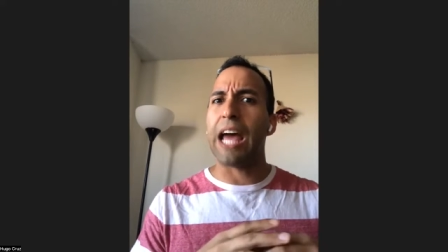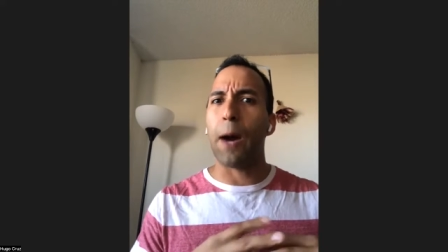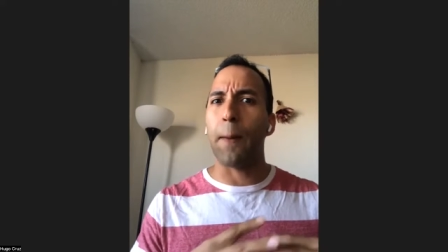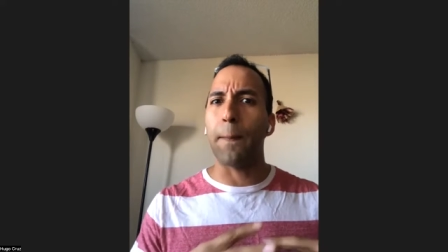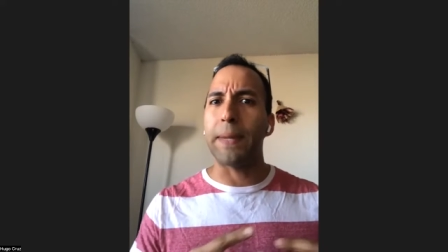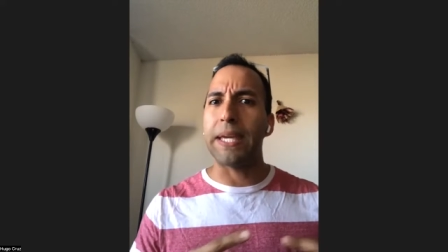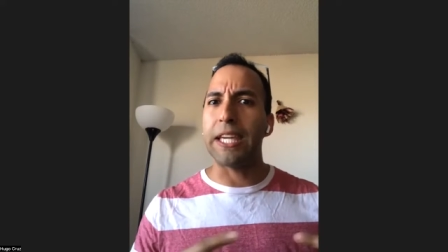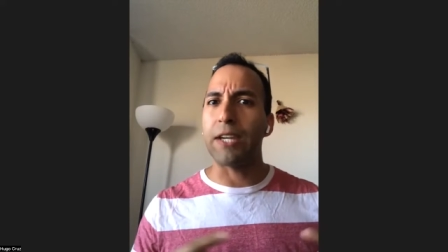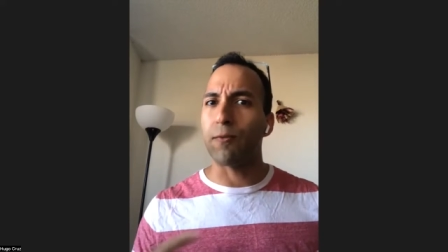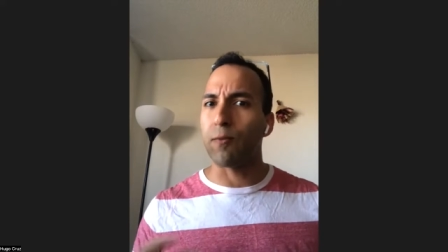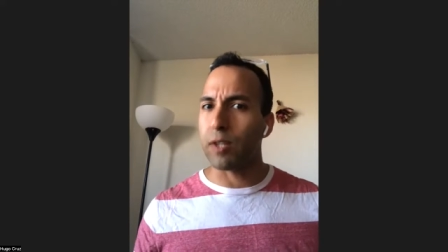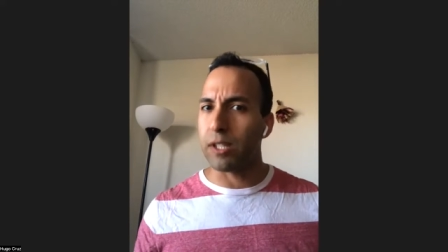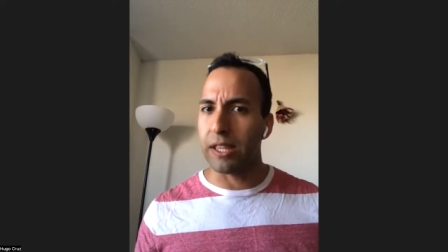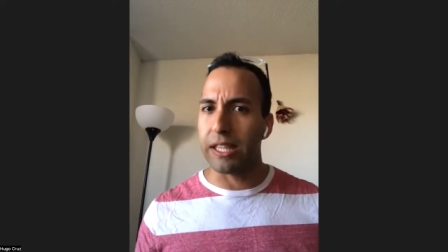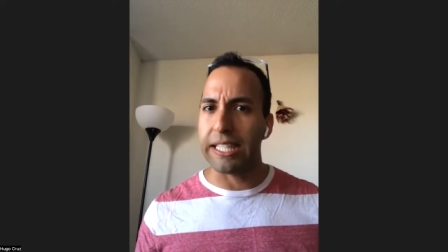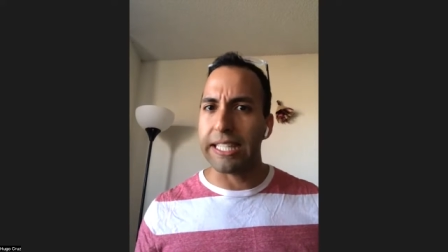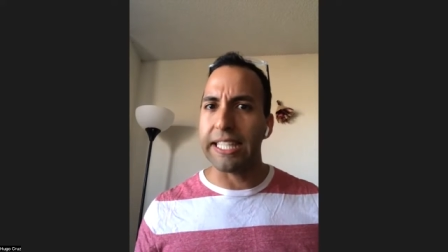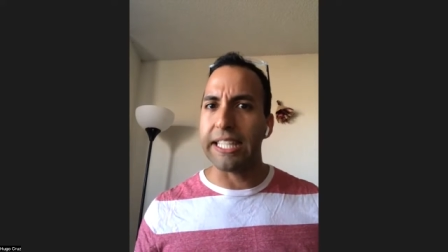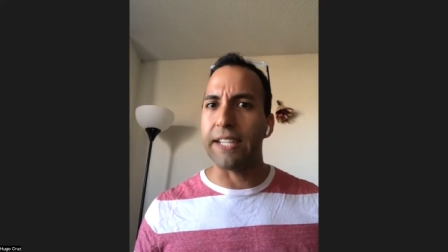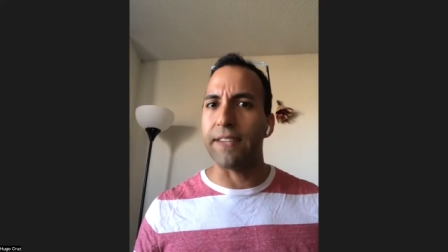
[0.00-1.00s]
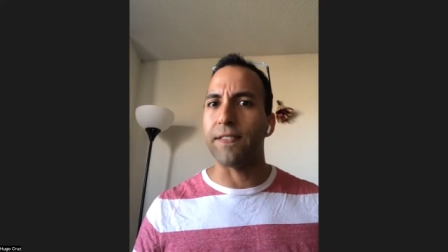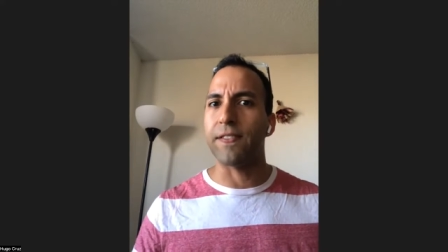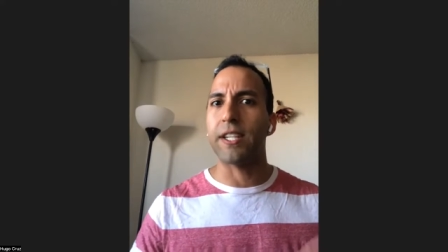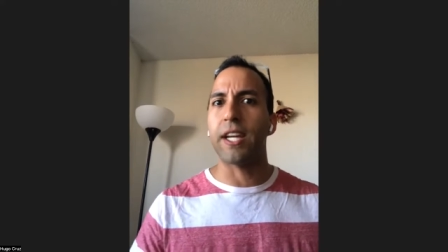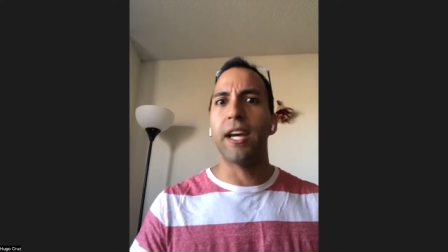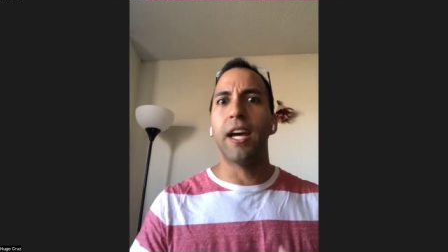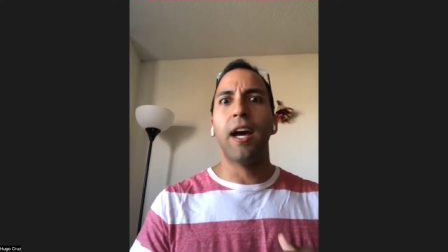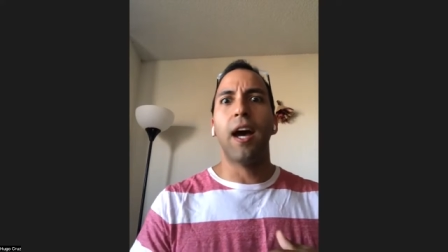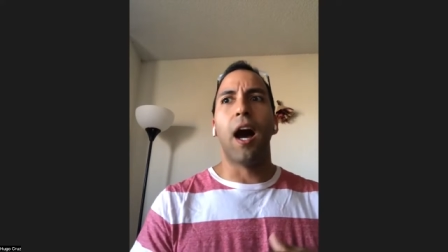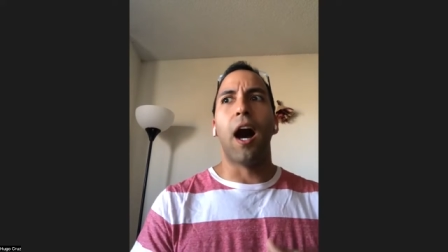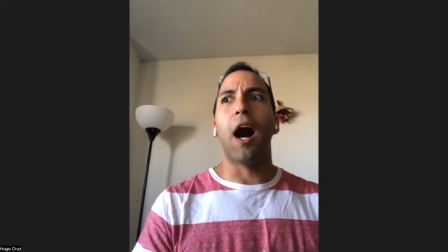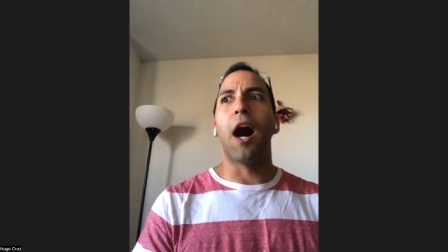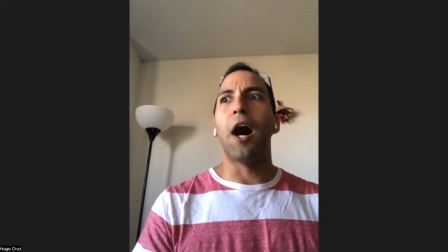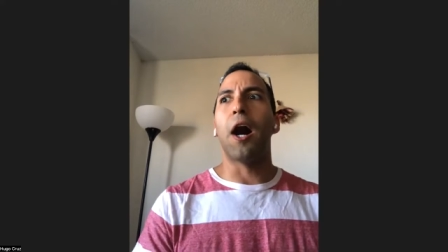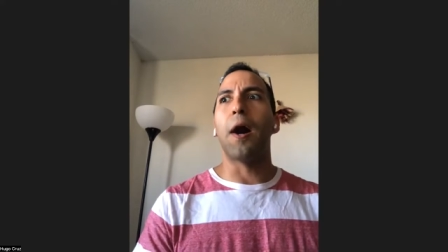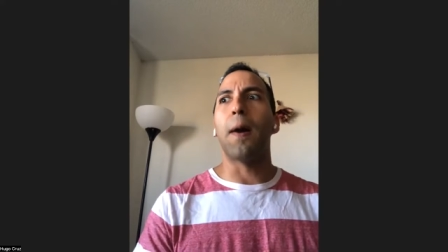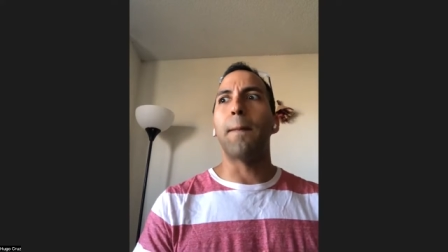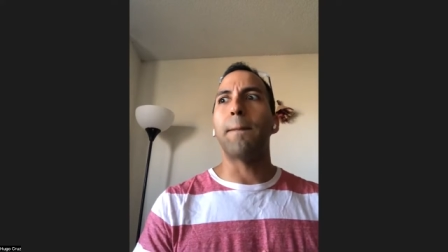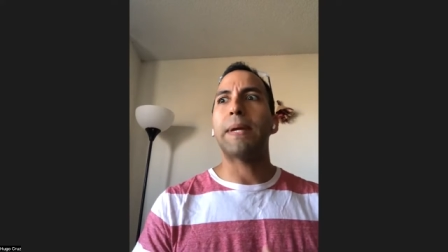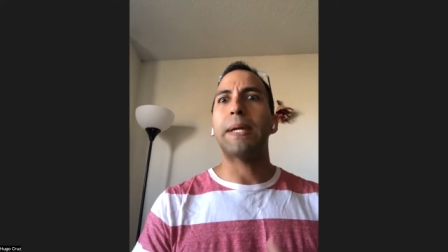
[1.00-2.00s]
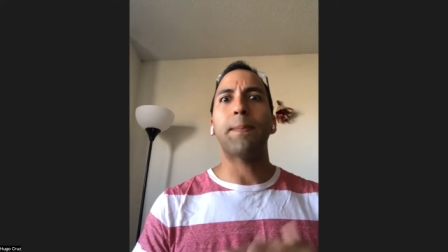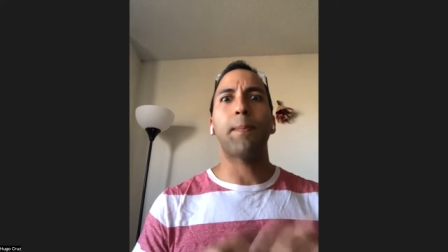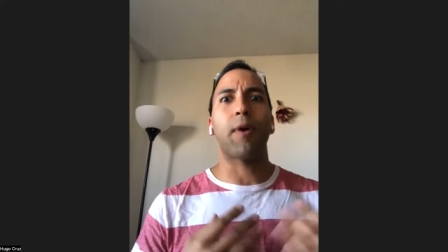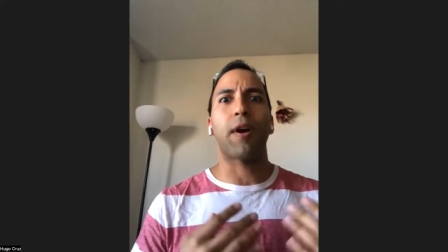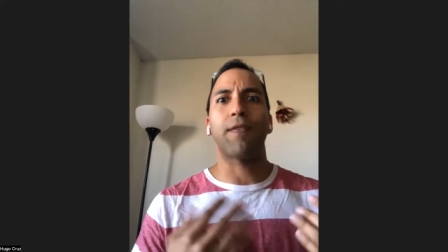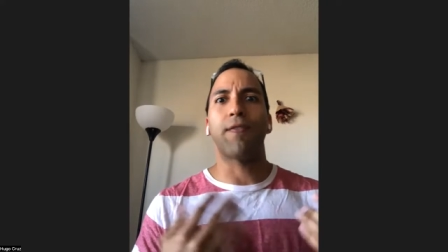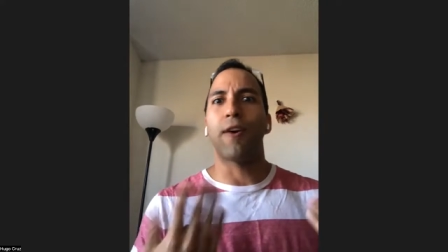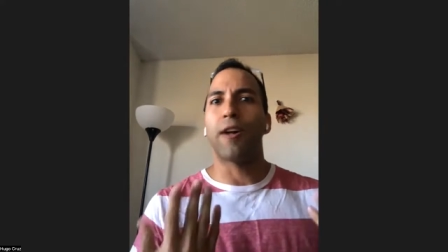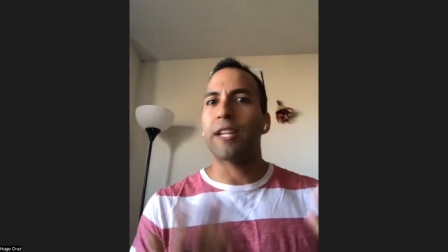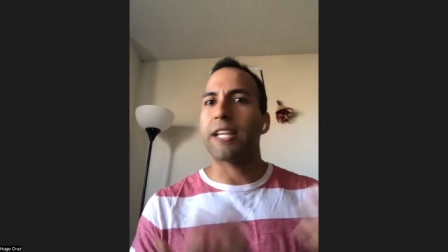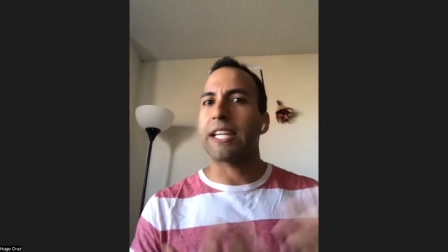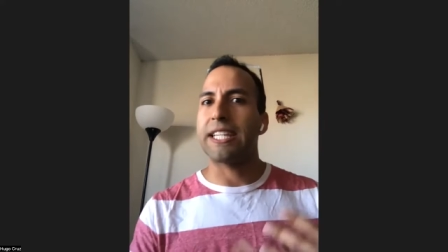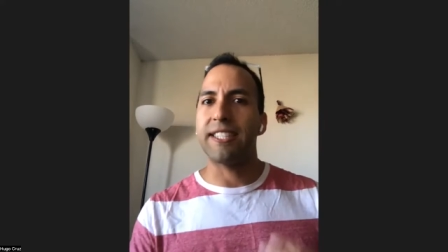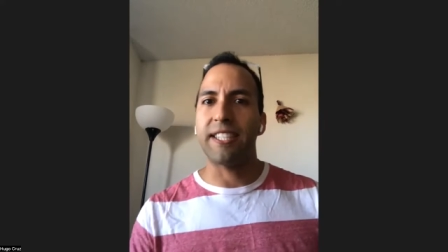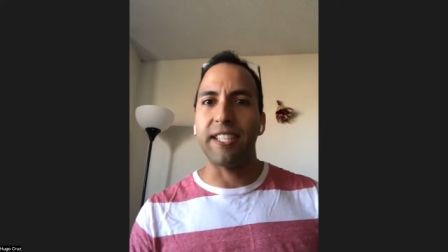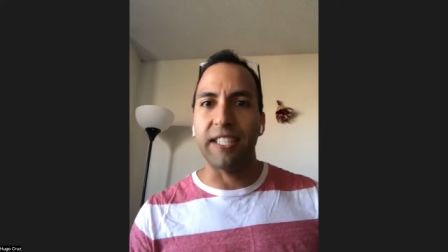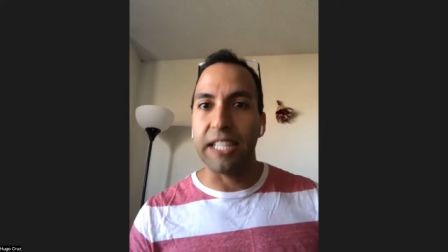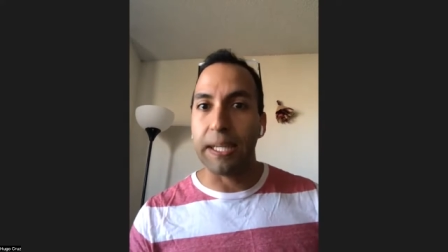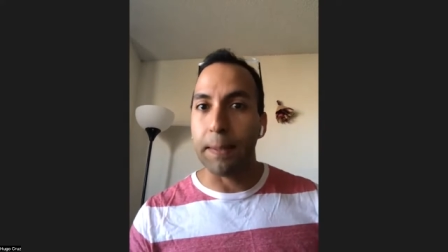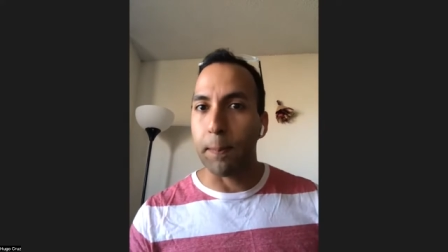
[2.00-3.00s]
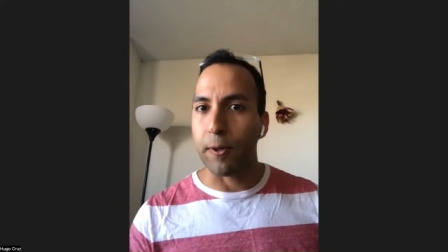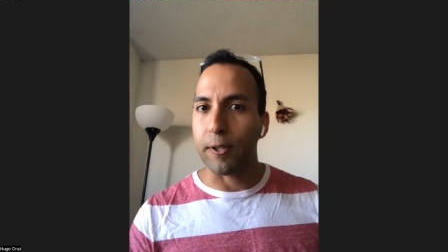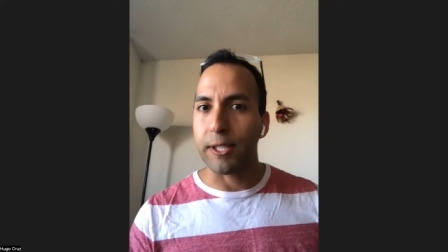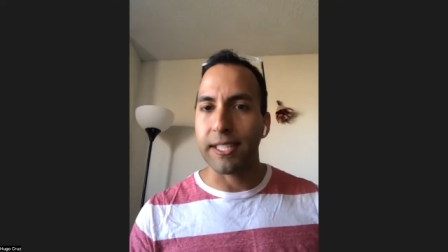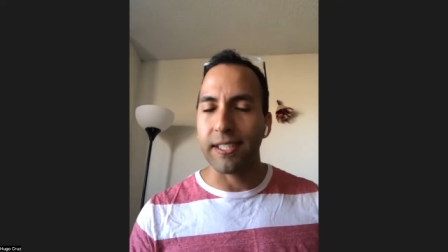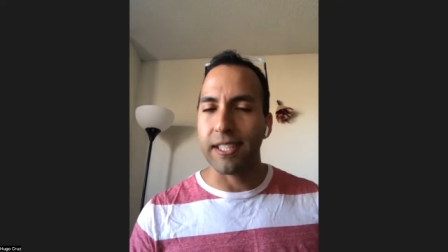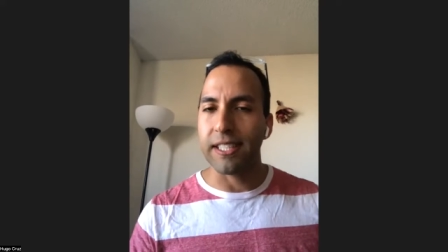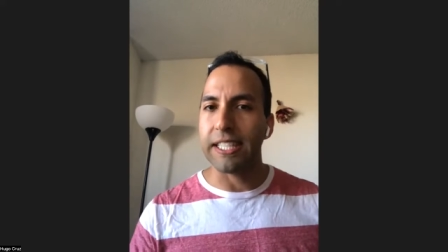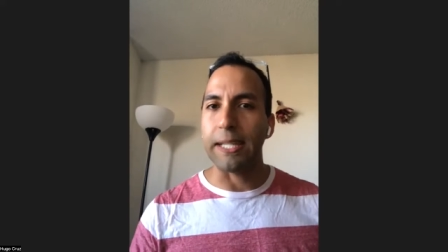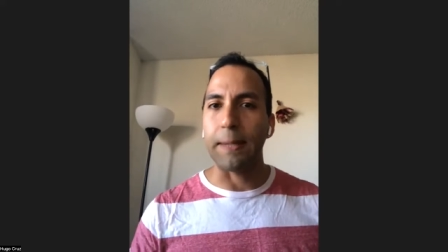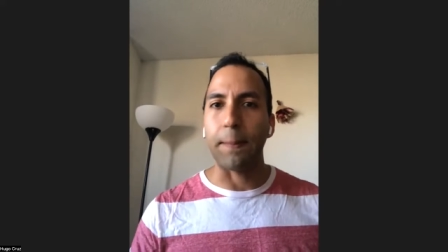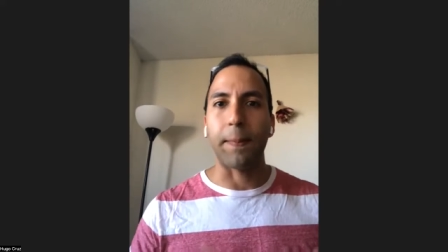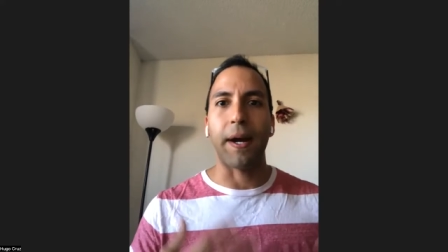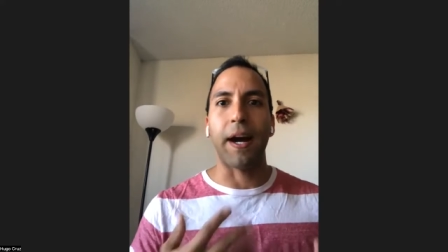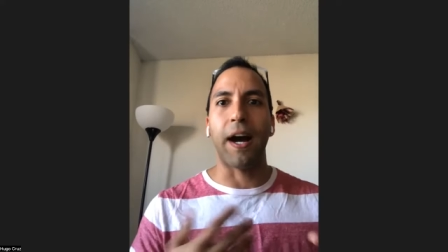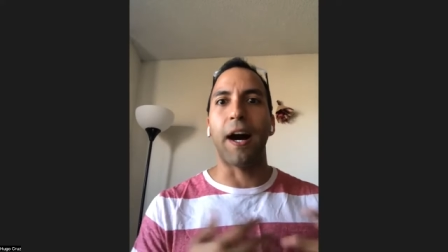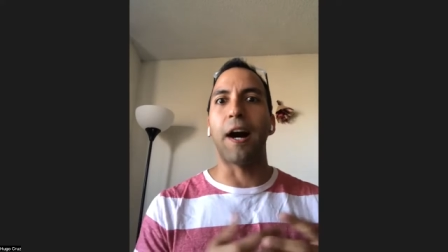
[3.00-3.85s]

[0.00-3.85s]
now being relieved. people are falling into deeper sleep,